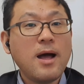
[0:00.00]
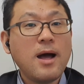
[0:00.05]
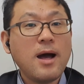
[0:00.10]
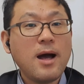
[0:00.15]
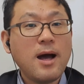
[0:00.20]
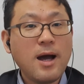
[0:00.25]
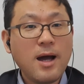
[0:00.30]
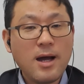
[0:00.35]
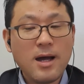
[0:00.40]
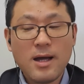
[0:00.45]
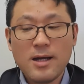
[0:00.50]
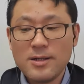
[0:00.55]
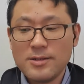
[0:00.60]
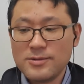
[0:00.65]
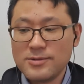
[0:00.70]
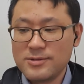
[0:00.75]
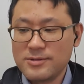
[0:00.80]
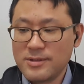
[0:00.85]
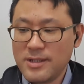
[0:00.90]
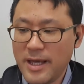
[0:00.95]

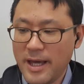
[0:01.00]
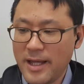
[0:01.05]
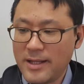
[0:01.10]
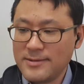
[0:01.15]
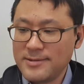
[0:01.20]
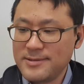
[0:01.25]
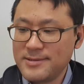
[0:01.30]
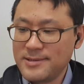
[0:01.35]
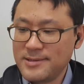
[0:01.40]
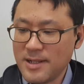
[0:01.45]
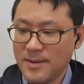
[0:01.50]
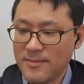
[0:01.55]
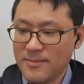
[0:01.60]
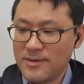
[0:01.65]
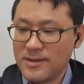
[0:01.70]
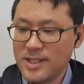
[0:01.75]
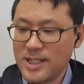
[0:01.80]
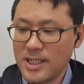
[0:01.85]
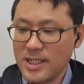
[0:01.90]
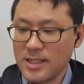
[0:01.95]
I'd get
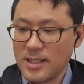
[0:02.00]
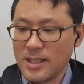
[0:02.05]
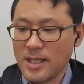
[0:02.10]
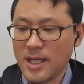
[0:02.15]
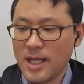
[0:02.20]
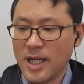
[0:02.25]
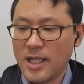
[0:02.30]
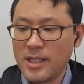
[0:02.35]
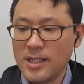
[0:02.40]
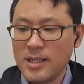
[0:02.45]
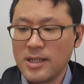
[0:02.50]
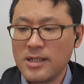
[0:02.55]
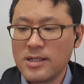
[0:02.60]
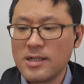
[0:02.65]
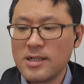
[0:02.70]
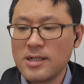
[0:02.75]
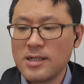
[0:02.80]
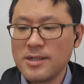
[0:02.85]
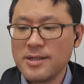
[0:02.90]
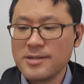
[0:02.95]
something and
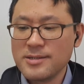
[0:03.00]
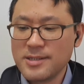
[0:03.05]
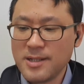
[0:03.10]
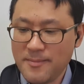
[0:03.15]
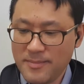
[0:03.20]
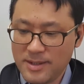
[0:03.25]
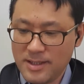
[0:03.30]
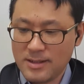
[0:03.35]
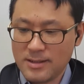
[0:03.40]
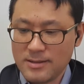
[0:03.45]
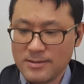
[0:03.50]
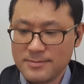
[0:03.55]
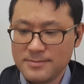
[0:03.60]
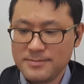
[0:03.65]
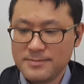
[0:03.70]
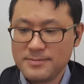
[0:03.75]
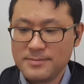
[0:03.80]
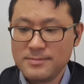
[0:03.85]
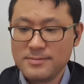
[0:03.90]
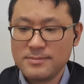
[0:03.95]
learn something.
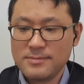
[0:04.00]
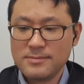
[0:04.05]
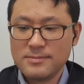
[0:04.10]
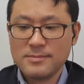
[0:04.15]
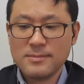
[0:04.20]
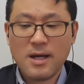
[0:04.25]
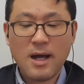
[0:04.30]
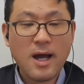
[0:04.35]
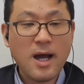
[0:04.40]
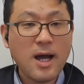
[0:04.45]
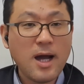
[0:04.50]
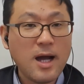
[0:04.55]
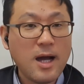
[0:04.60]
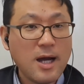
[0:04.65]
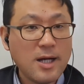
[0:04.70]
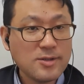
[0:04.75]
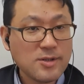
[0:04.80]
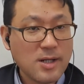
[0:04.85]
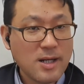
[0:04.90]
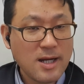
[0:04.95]

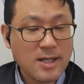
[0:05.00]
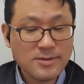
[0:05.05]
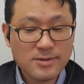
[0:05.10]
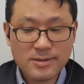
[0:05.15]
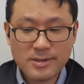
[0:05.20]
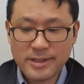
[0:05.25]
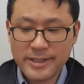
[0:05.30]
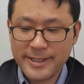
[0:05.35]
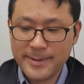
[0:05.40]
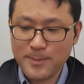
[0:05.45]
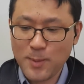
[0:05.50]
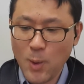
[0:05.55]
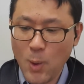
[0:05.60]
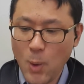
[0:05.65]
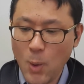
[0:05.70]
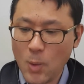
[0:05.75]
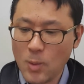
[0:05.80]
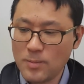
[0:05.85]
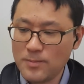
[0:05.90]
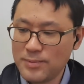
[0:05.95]
I'd like to keep
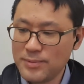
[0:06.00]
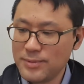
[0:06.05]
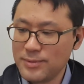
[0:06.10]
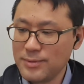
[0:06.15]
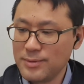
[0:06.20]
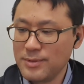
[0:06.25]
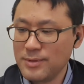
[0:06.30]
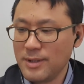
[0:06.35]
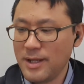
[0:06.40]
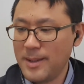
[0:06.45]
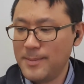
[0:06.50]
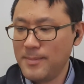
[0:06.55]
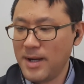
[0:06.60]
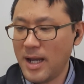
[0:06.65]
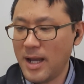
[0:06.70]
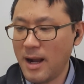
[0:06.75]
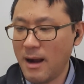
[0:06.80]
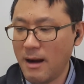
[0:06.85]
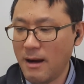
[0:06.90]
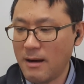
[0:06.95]
hope in my
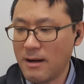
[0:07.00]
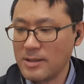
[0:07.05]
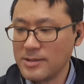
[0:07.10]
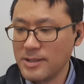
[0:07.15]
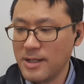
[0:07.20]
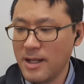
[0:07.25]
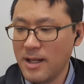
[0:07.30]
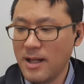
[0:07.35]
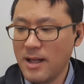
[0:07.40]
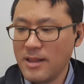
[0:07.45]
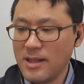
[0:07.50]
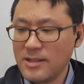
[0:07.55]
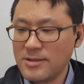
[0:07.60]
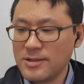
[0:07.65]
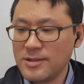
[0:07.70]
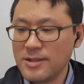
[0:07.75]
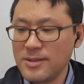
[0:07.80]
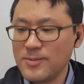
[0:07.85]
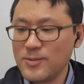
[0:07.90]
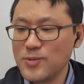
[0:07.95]
heart that
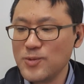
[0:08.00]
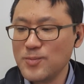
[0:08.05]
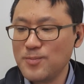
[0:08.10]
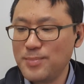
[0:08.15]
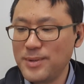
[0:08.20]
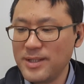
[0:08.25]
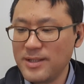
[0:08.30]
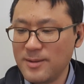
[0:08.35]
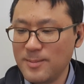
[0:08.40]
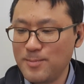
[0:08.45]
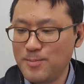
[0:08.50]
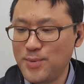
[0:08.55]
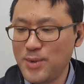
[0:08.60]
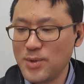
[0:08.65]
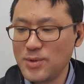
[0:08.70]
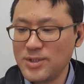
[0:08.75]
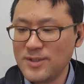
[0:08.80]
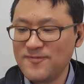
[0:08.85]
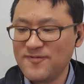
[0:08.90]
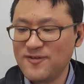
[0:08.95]
trip would be a
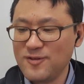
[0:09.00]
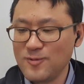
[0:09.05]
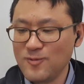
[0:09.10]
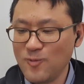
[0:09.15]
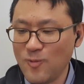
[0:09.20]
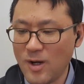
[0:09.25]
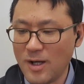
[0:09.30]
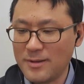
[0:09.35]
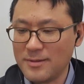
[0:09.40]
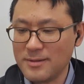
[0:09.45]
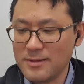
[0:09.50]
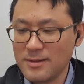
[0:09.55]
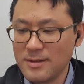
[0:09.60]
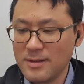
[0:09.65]
beautiful one.